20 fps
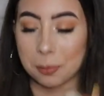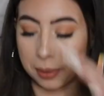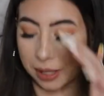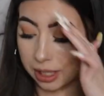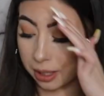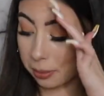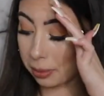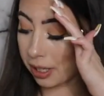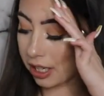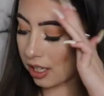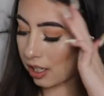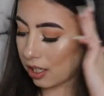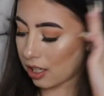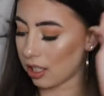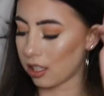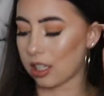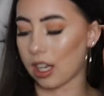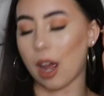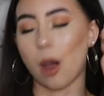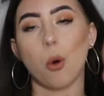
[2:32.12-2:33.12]
been a bit
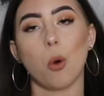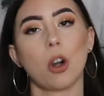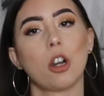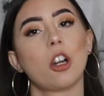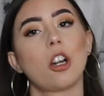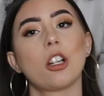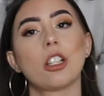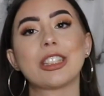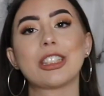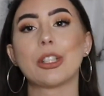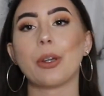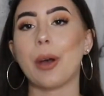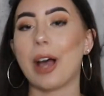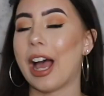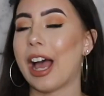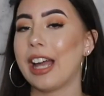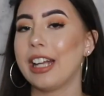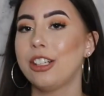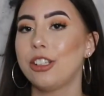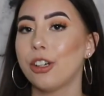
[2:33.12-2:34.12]
since I ordered, so
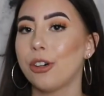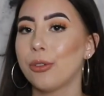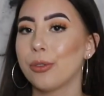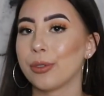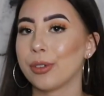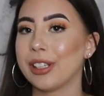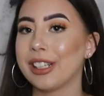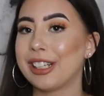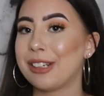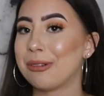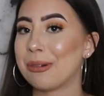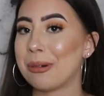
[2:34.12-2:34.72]
I don't really